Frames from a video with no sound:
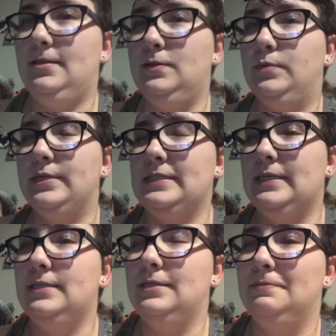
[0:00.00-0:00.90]

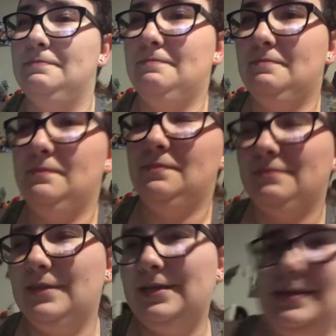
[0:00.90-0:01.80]
princess. Hello.
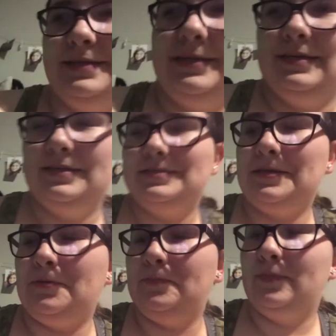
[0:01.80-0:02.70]

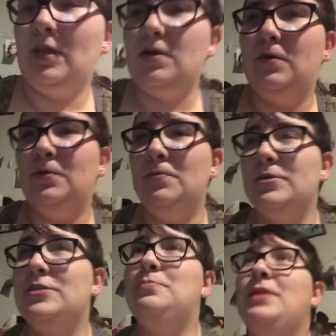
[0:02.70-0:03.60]
So, we're
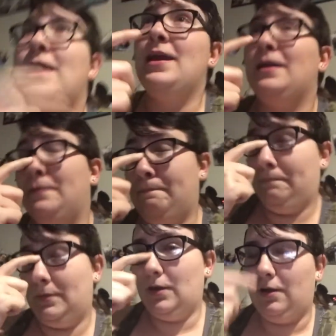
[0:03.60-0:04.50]
just playing
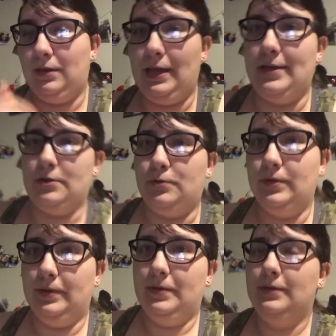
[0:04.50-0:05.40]
our LEGO
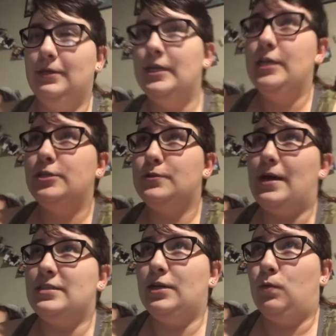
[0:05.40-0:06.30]

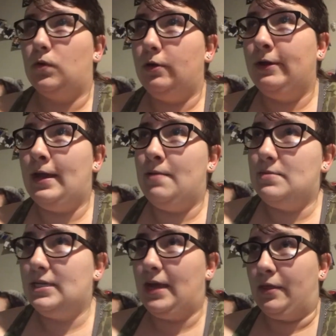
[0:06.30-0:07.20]
Jurassic World game
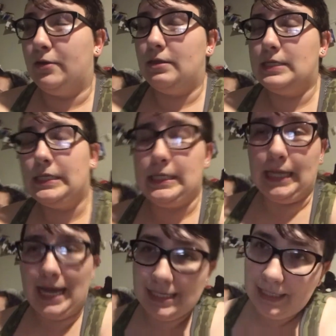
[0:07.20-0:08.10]
together. This is the
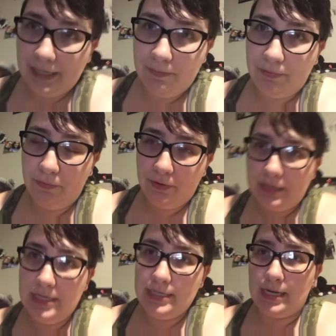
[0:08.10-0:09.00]
last clip for
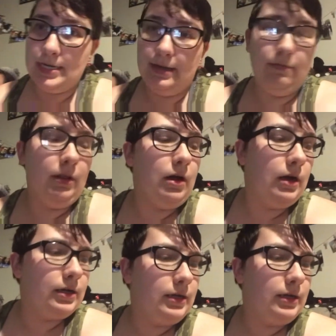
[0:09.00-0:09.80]
the Sunday vlog.